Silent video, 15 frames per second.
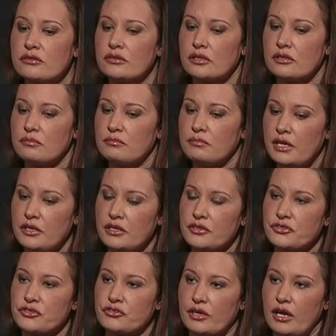that many
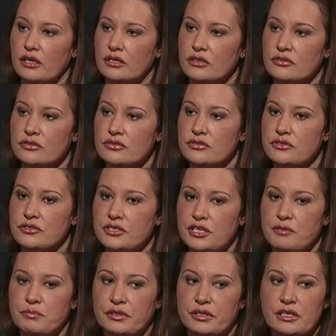Australians
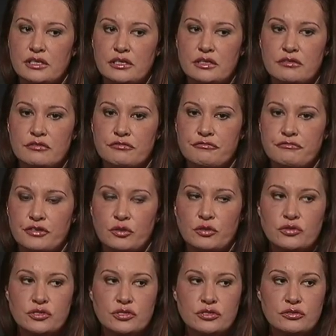deeply
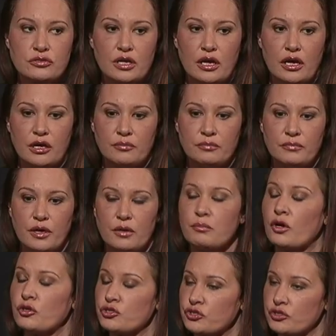felt um,
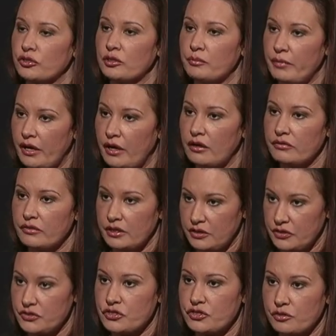emotional about the
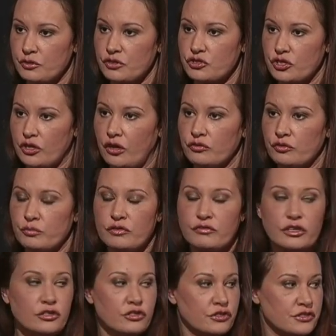history with child removal,
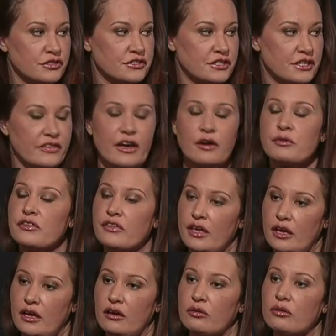and you can see that with
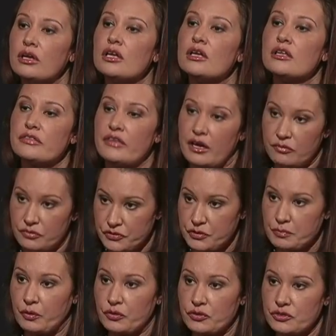how they
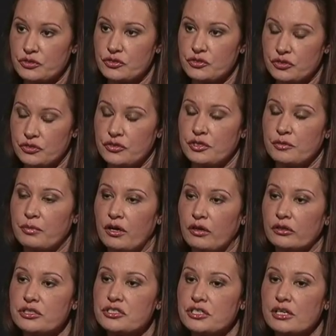responded to the
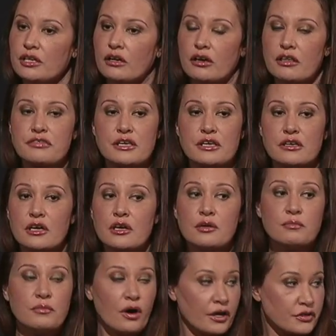apology. And I think
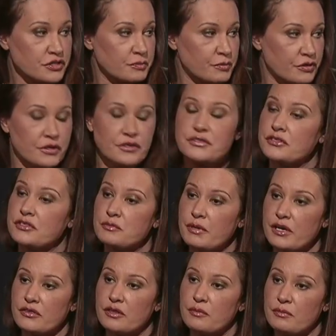my experience has
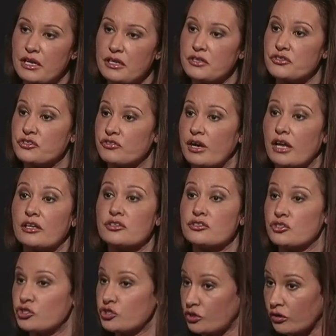been that many Australians are
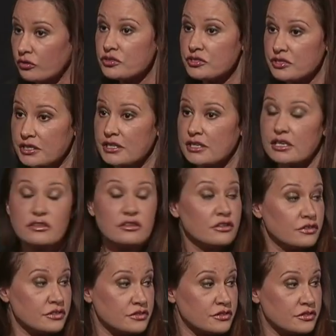shocked to hear that
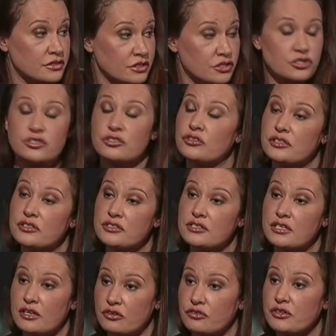this is an issue that's
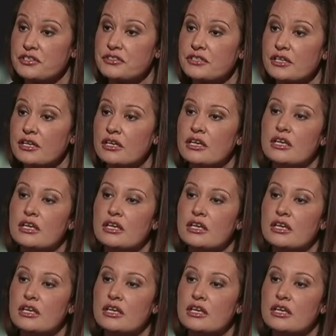increasing.